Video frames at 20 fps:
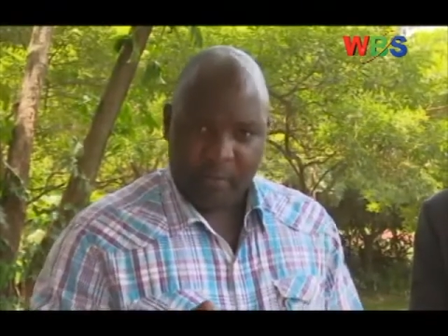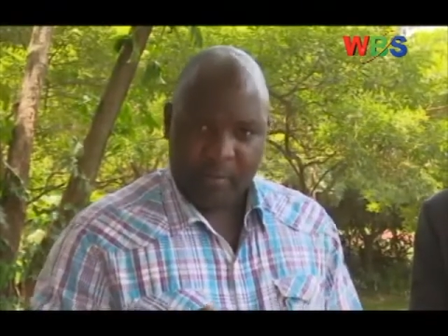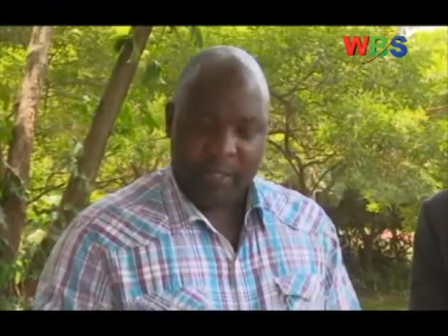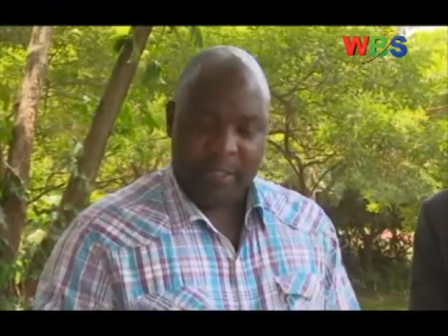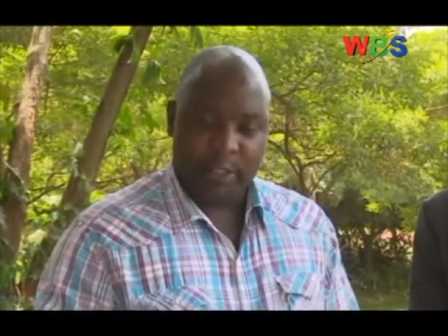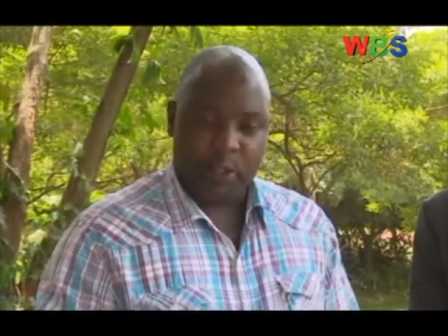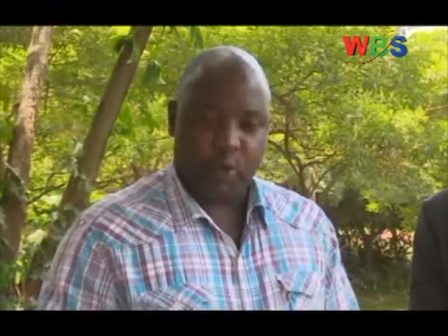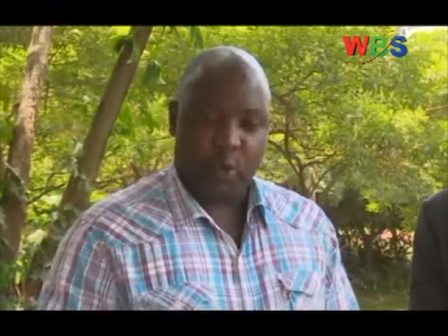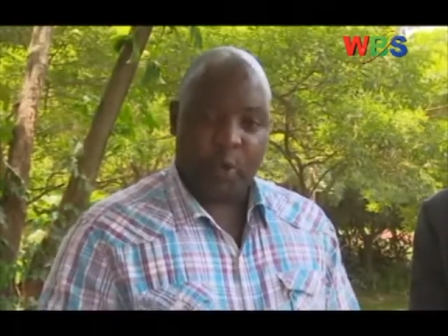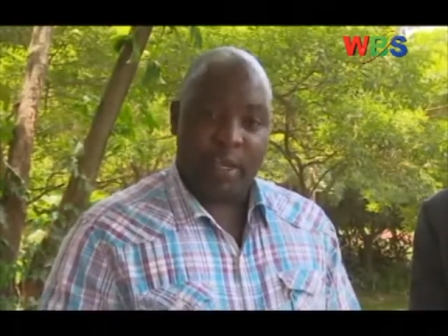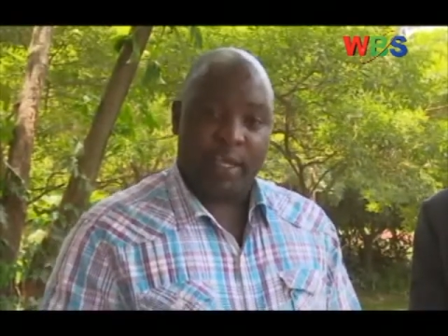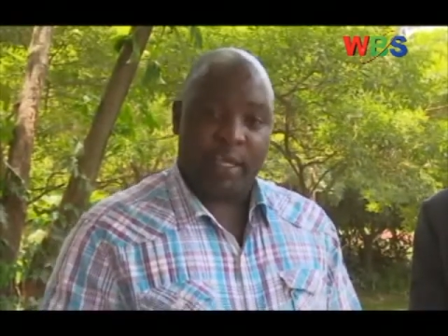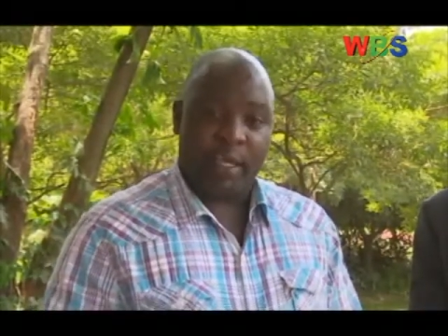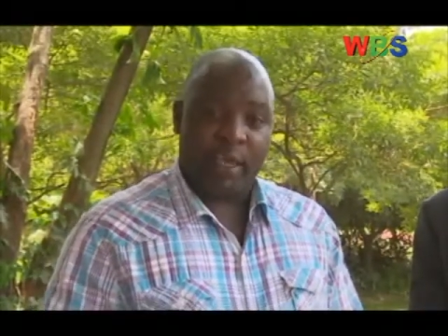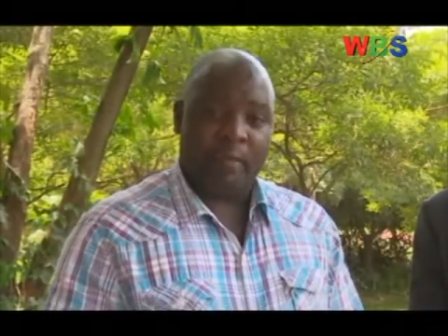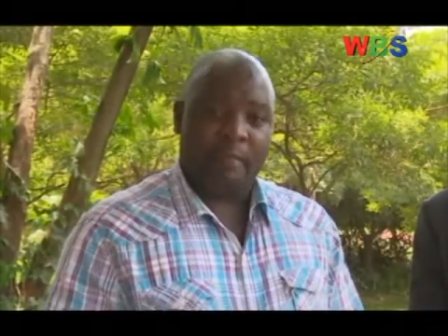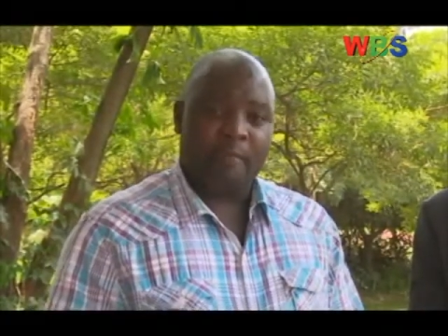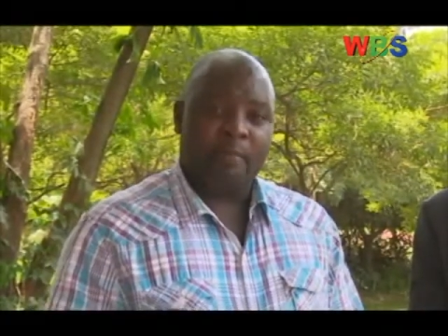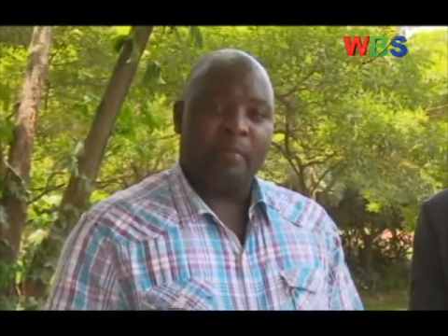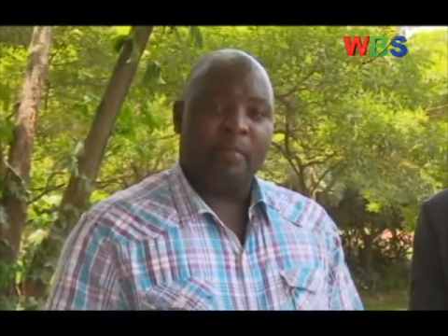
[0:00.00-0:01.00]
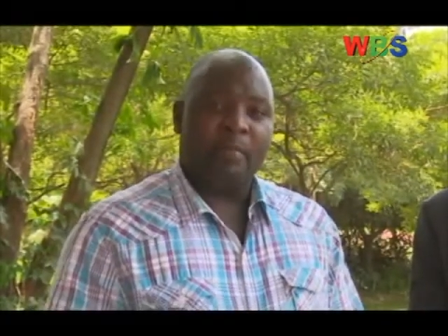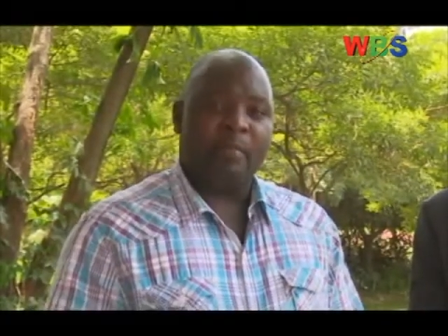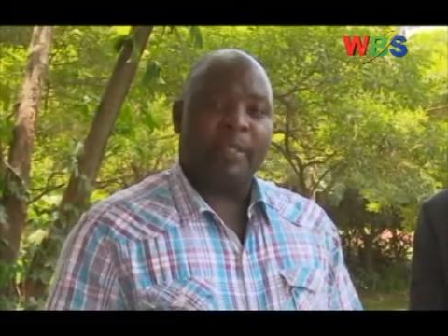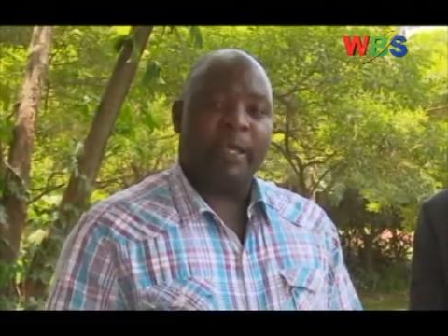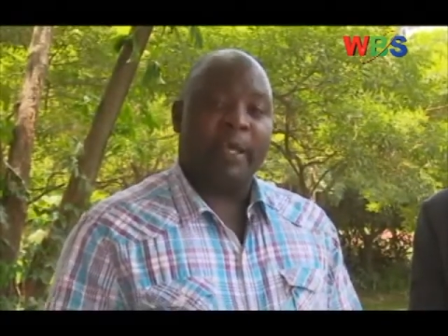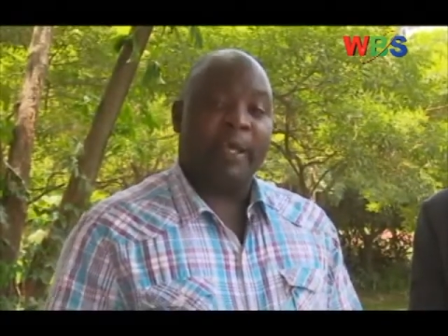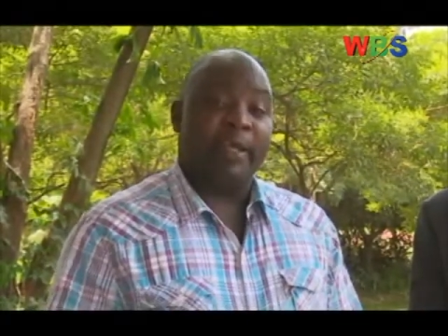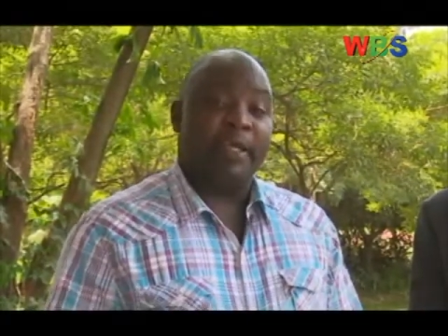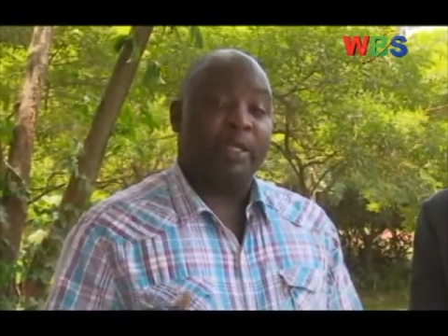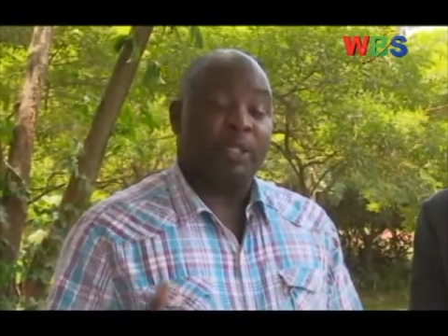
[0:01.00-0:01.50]
This week,
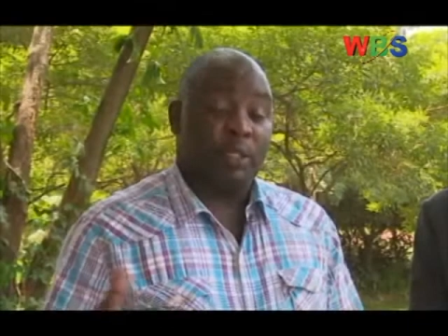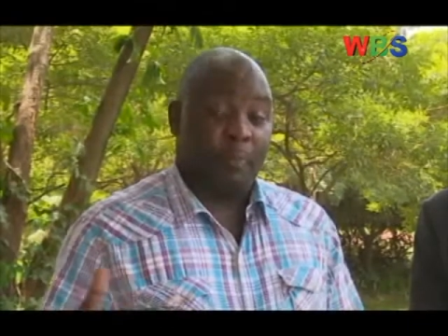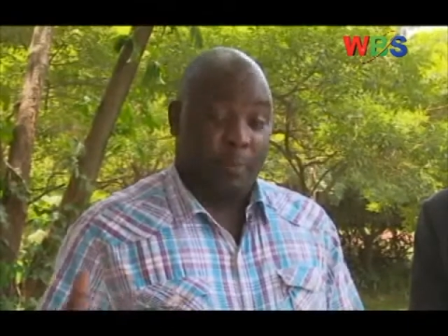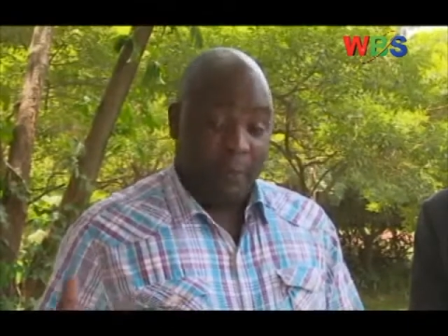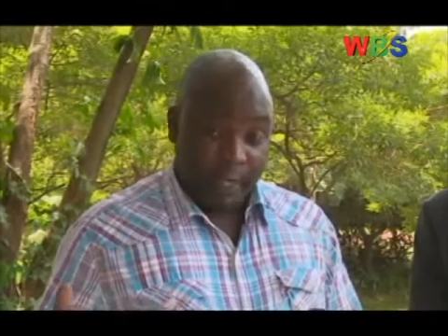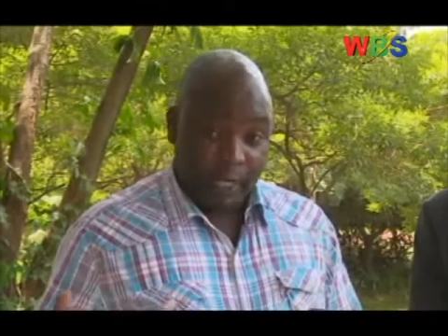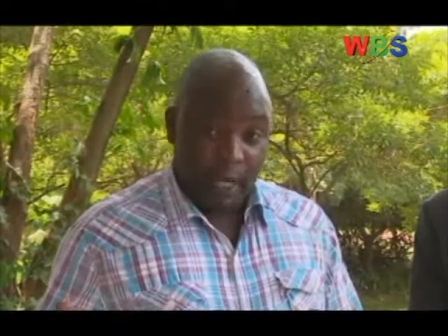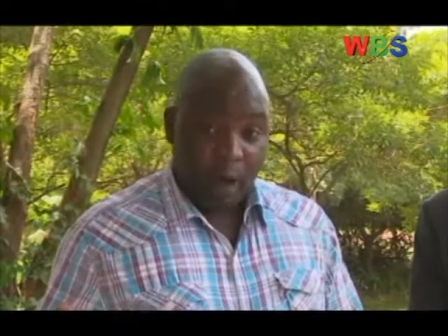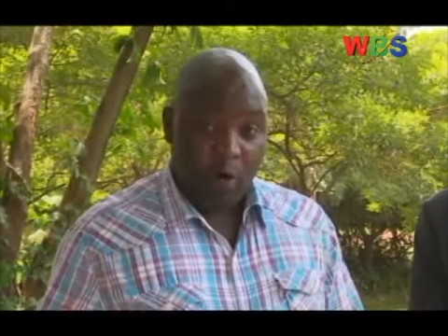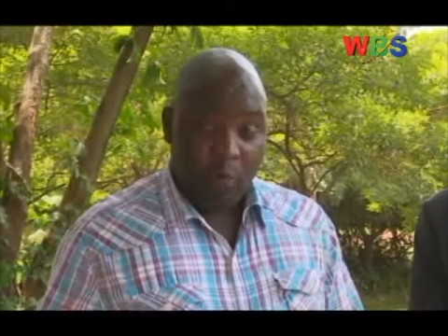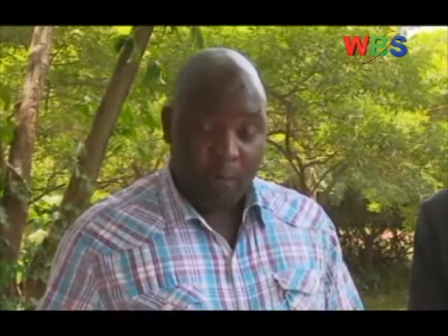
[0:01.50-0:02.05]
the Speaker